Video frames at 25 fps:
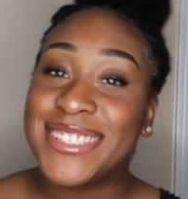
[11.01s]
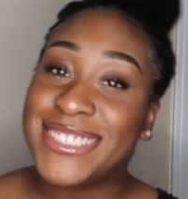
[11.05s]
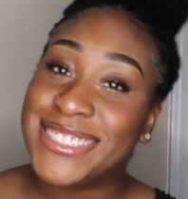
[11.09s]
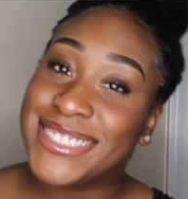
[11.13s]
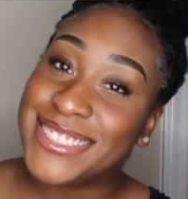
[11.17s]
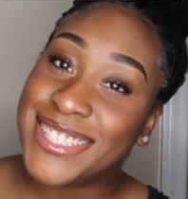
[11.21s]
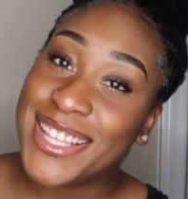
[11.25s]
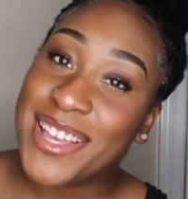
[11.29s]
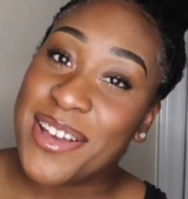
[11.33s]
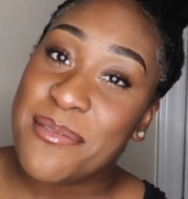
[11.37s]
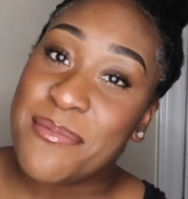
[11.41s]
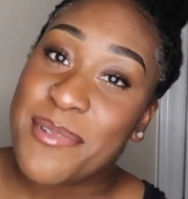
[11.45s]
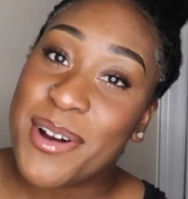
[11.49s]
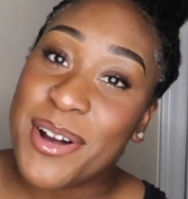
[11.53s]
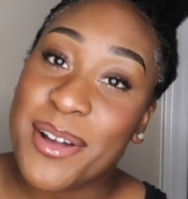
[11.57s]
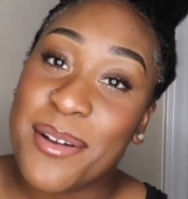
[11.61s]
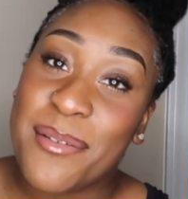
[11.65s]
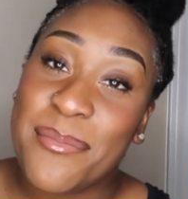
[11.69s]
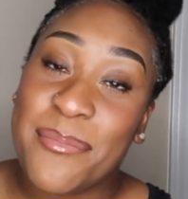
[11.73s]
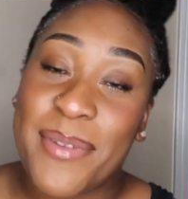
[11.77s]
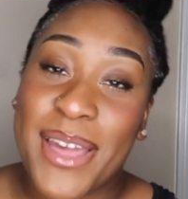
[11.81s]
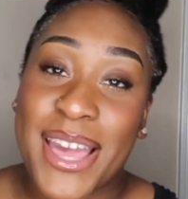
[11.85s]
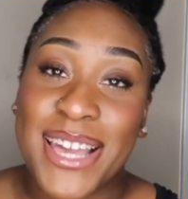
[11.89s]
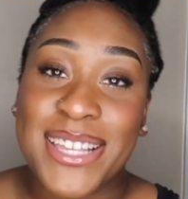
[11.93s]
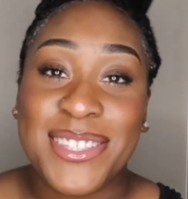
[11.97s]
what's up
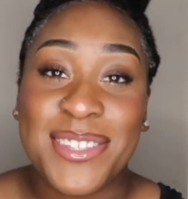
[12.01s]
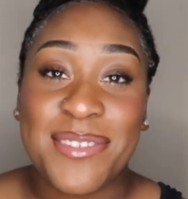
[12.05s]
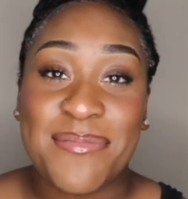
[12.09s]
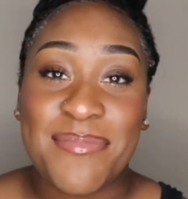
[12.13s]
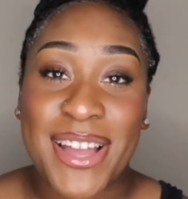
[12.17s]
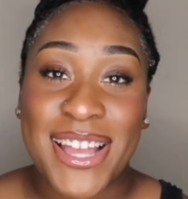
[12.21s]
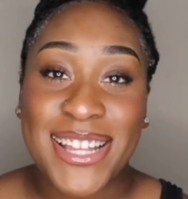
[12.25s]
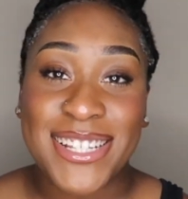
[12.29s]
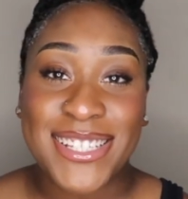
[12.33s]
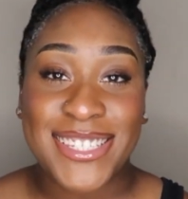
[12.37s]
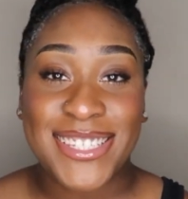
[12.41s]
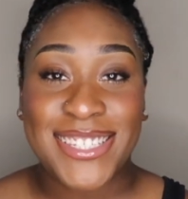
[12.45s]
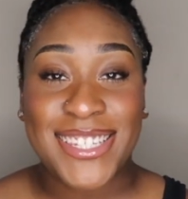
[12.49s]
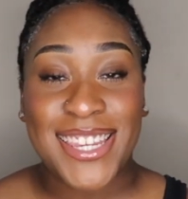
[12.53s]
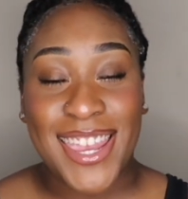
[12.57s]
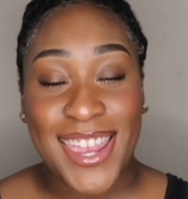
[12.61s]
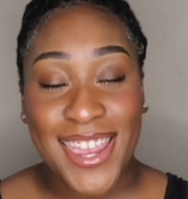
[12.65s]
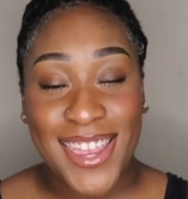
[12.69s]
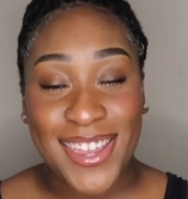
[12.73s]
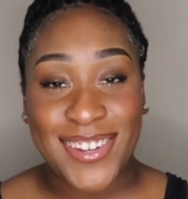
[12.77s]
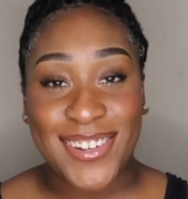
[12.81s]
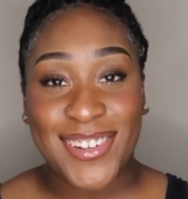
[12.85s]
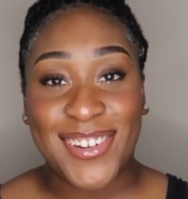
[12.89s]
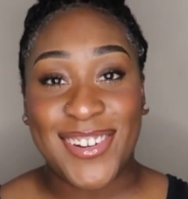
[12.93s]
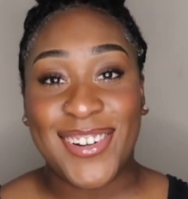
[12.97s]
welcome back to my
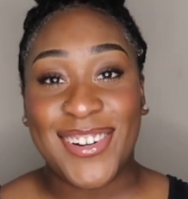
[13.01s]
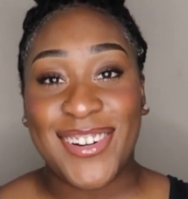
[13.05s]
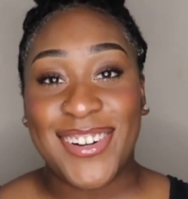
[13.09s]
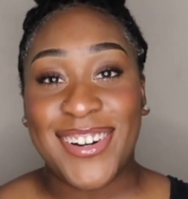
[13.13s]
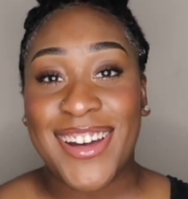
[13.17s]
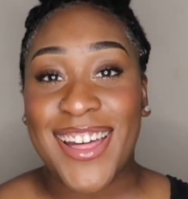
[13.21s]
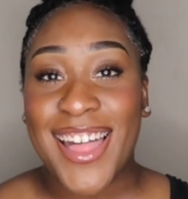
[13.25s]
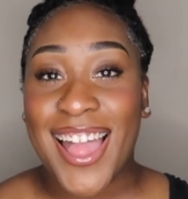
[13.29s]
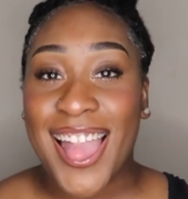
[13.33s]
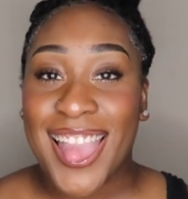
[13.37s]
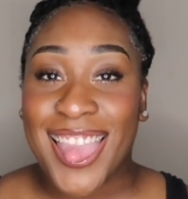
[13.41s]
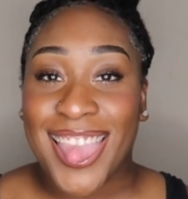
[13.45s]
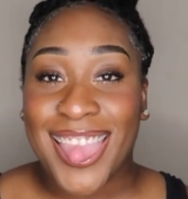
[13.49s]
channel